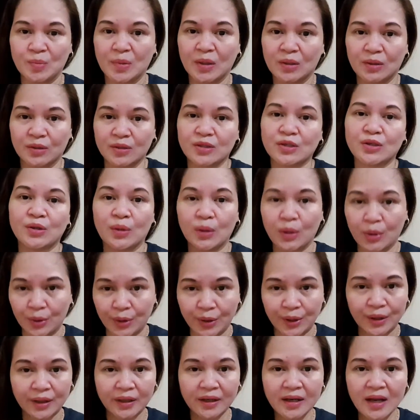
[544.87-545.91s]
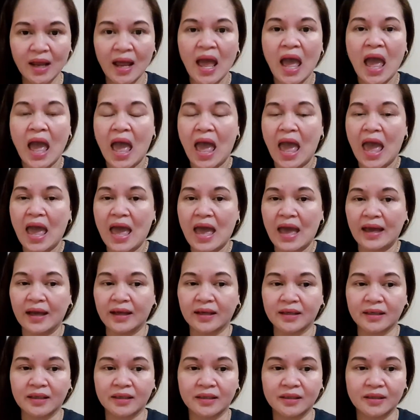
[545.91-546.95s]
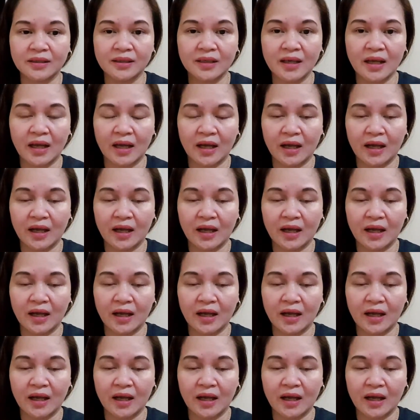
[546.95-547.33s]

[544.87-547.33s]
because you learn and